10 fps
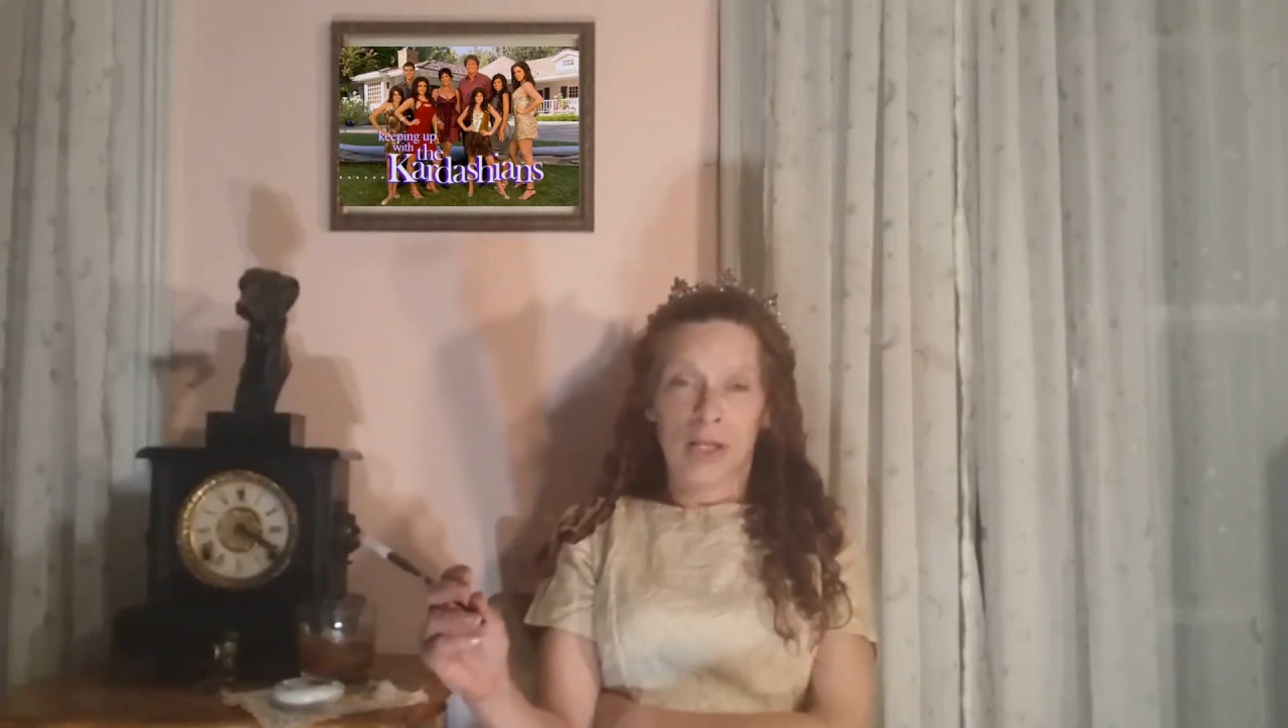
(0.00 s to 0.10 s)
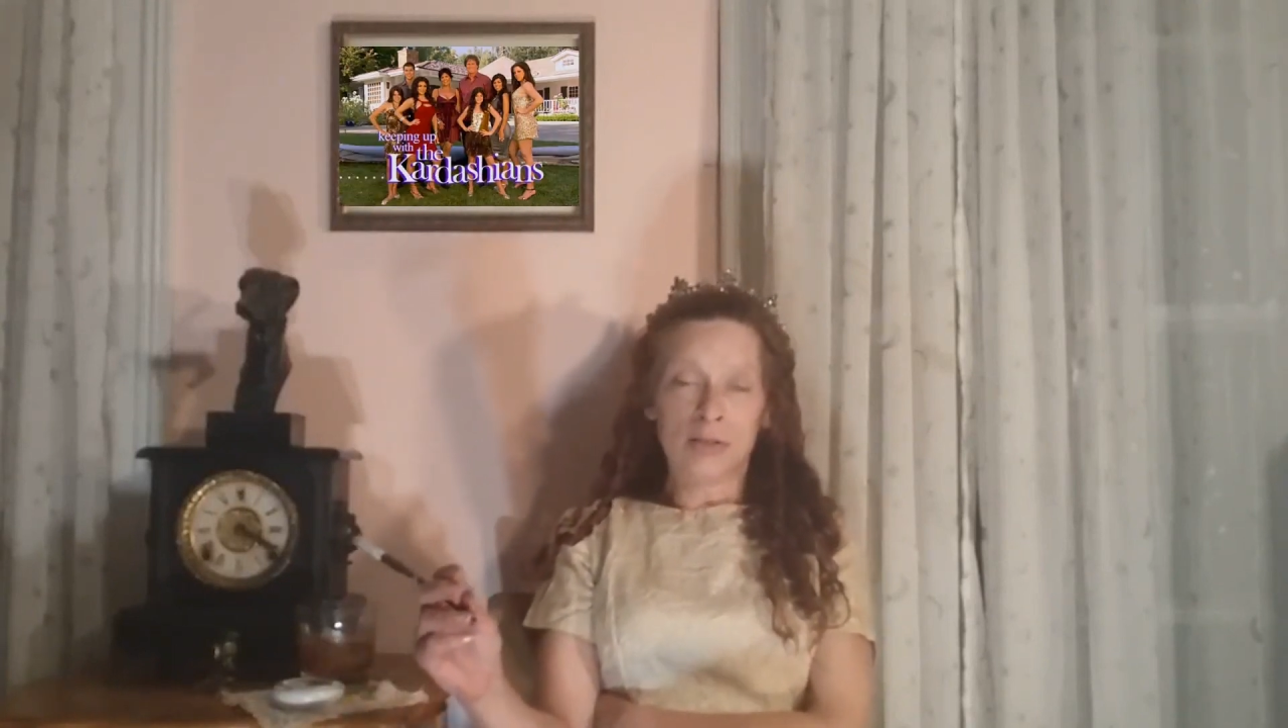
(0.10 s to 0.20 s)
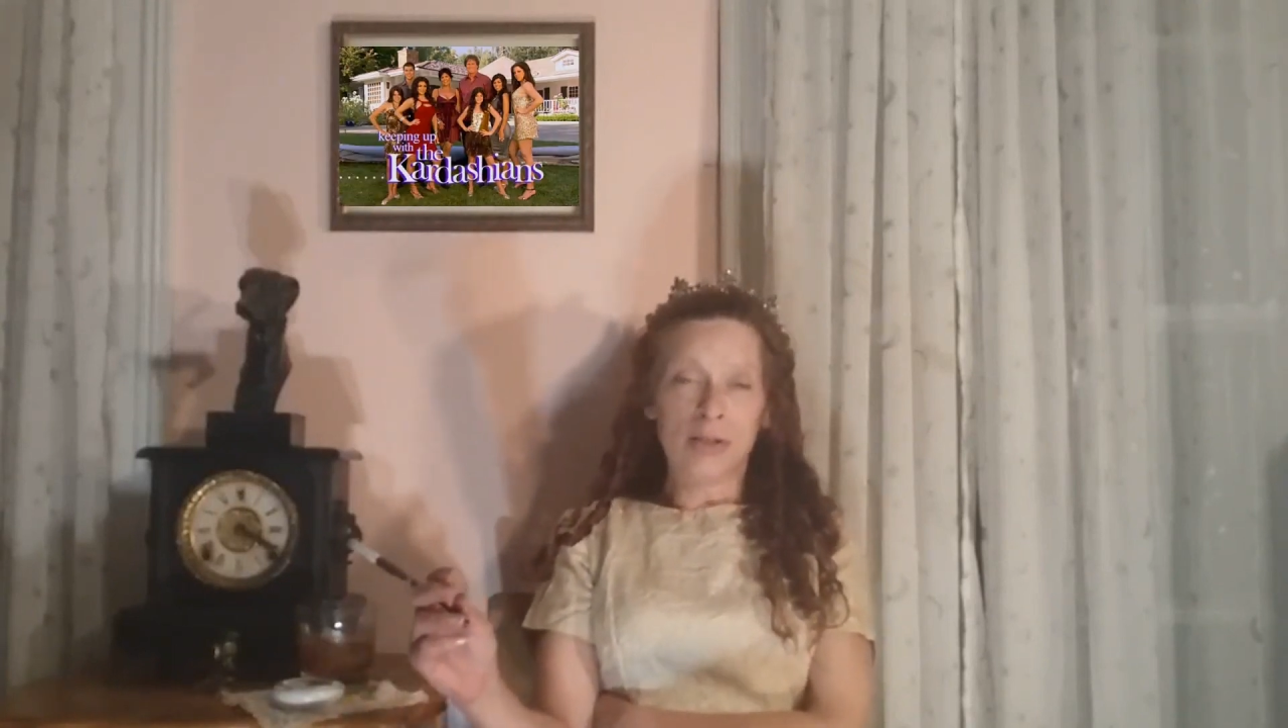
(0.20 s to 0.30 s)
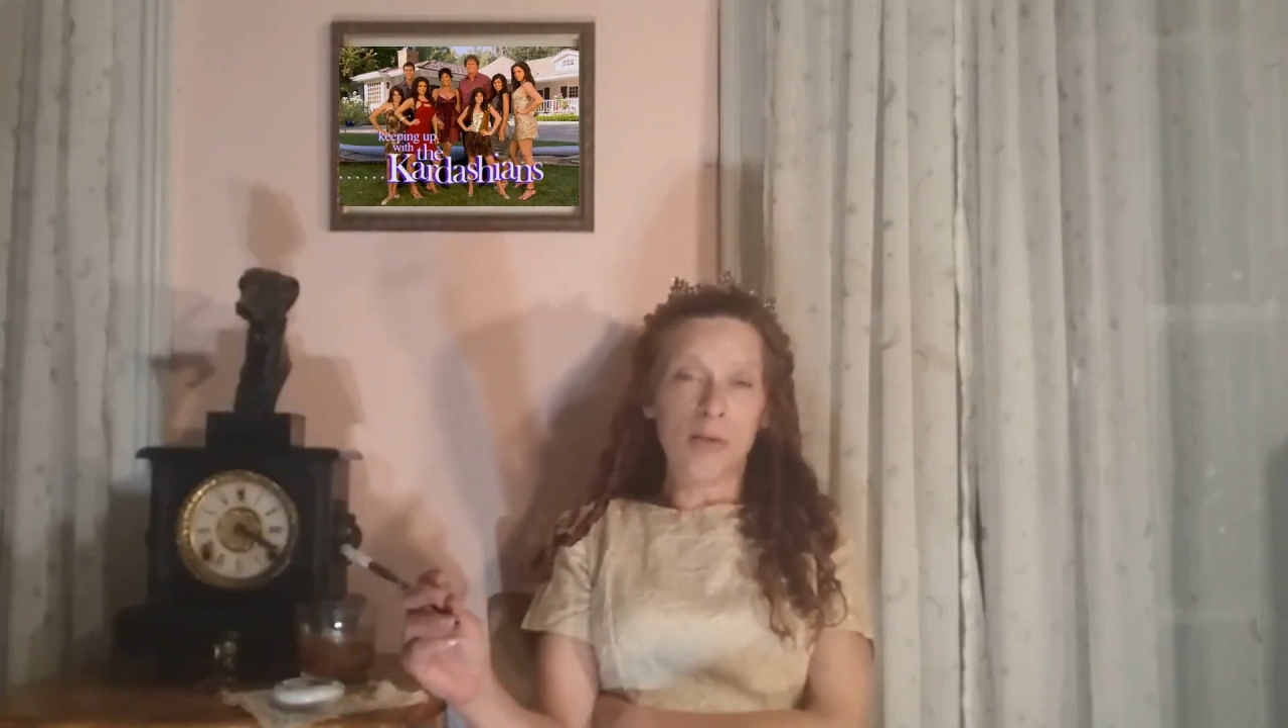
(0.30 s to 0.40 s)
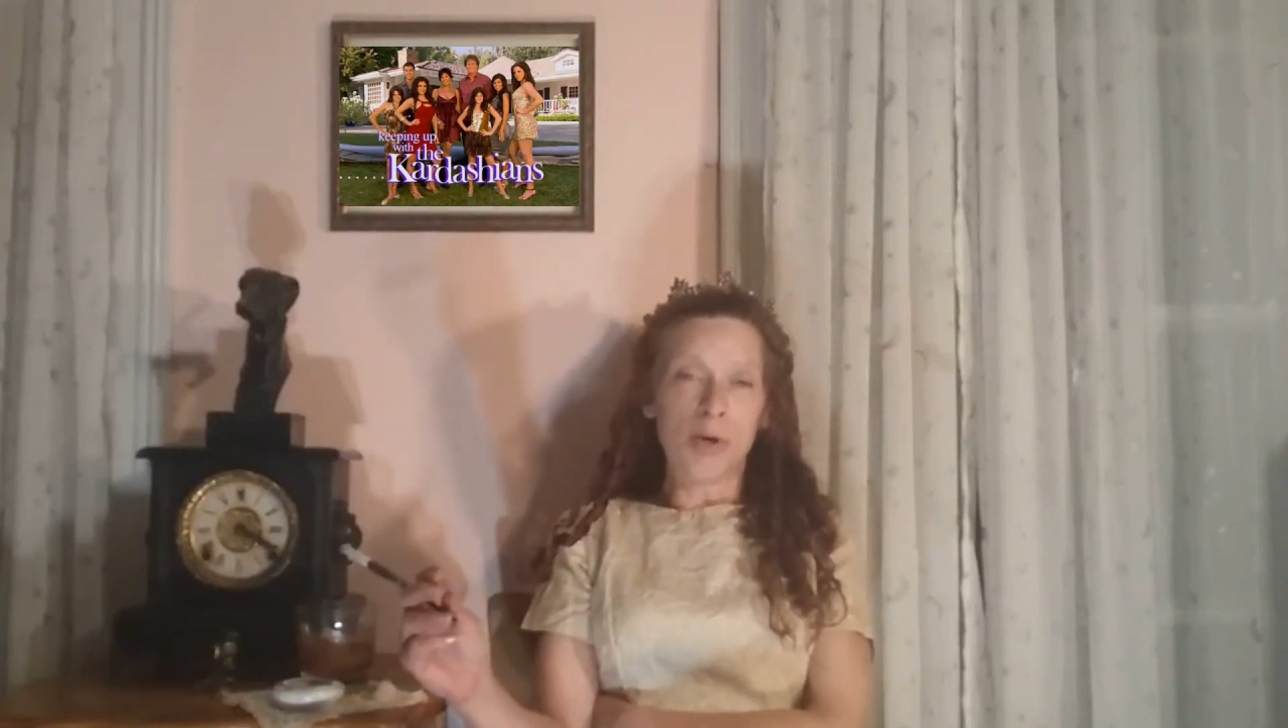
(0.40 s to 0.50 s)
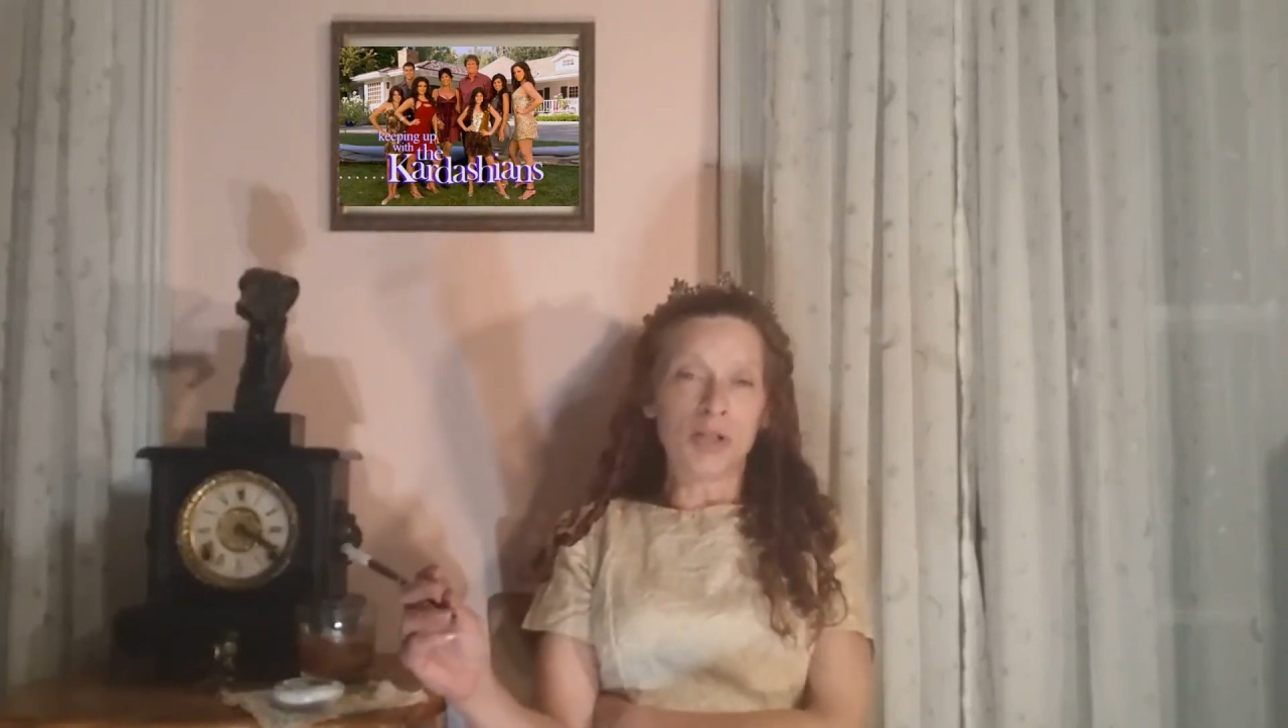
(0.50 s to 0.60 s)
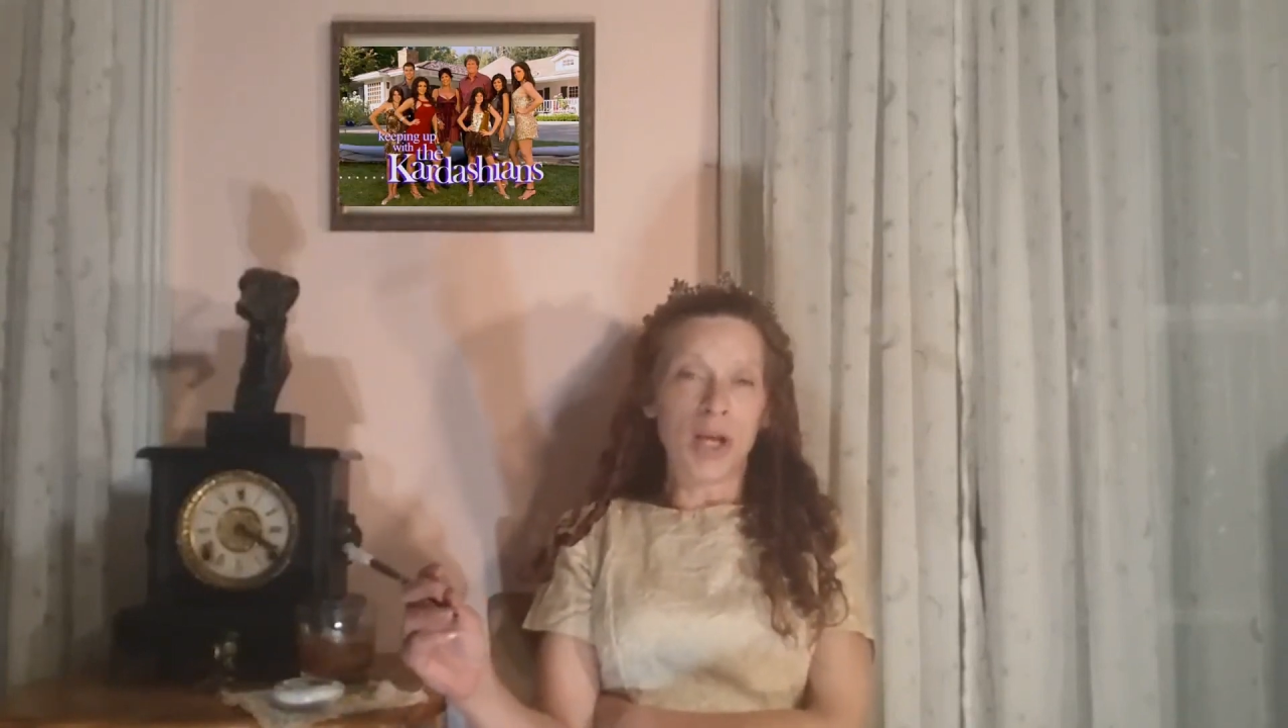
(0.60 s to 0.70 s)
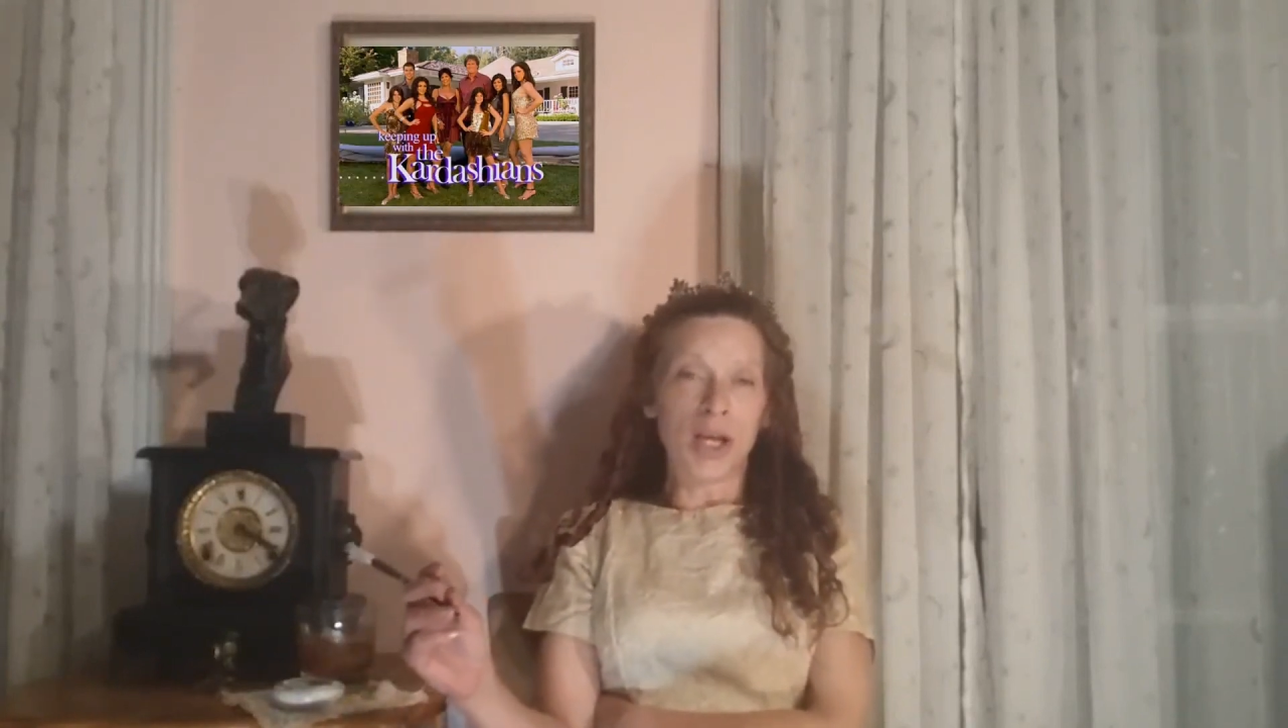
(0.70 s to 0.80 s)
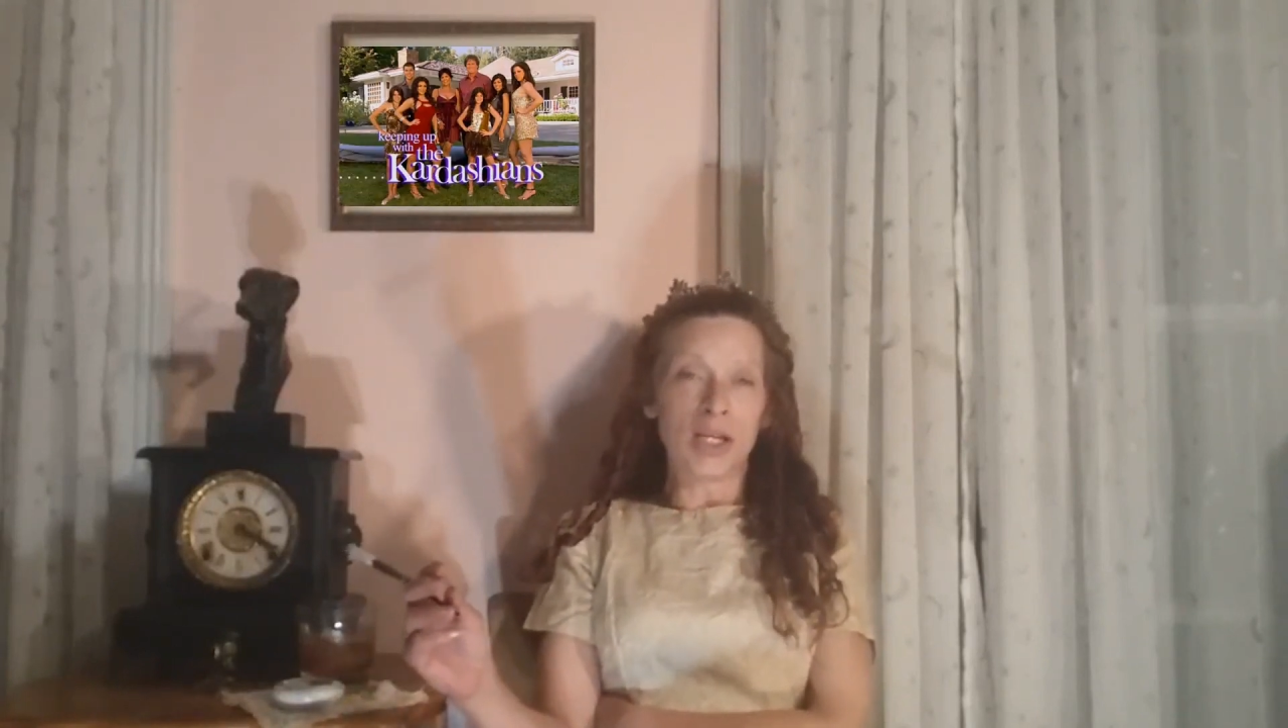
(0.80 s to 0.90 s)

And there's not much I